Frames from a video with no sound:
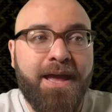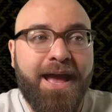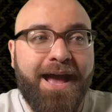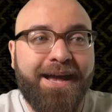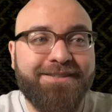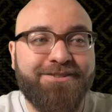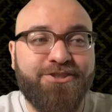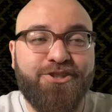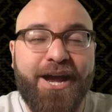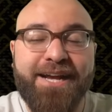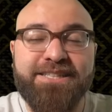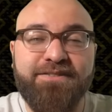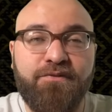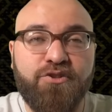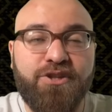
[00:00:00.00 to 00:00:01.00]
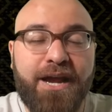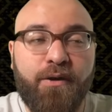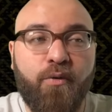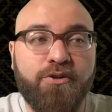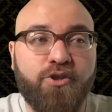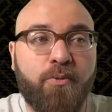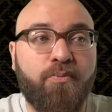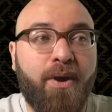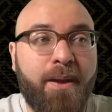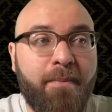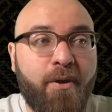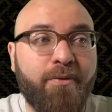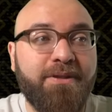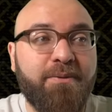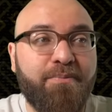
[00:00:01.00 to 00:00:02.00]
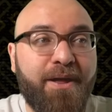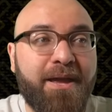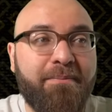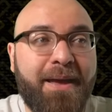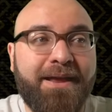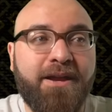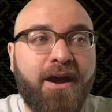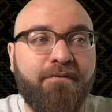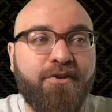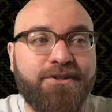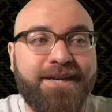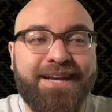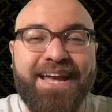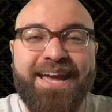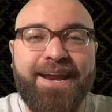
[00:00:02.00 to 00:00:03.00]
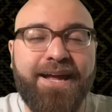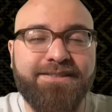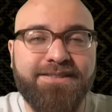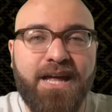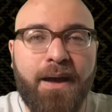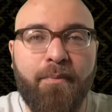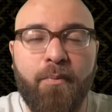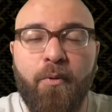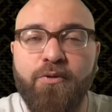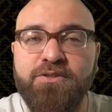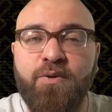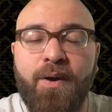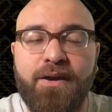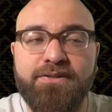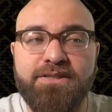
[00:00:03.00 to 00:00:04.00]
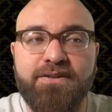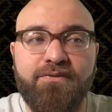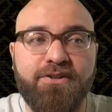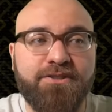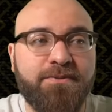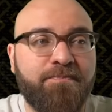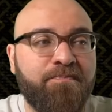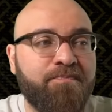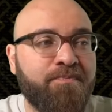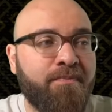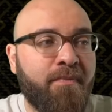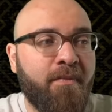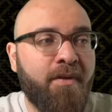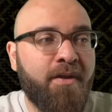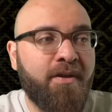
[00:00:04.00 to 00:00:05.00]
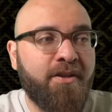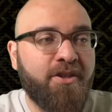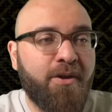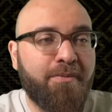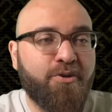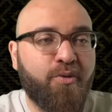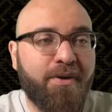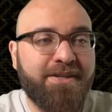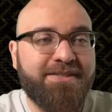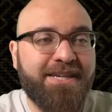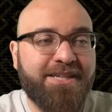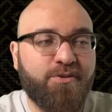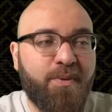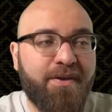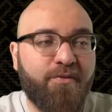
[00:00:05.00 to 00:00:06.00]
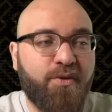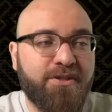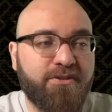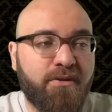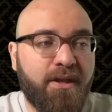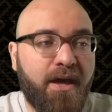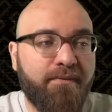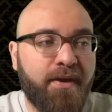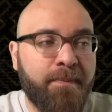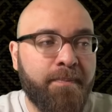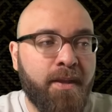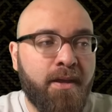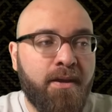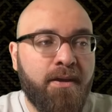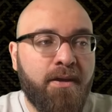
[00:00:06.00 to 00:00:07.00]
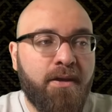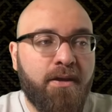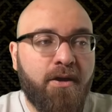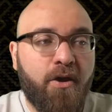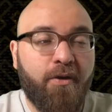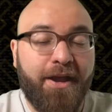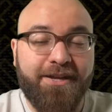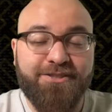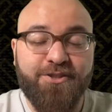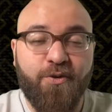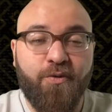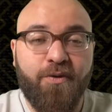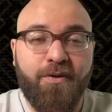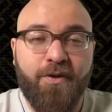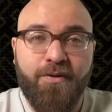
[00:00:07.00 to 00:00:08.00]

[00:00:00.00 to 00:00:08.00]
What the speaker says: as the Jacksonville Jaguars are primarily playing man coverage and cannot stop opposing wide receivers. Number 26, we have Chris Olave. Okay, so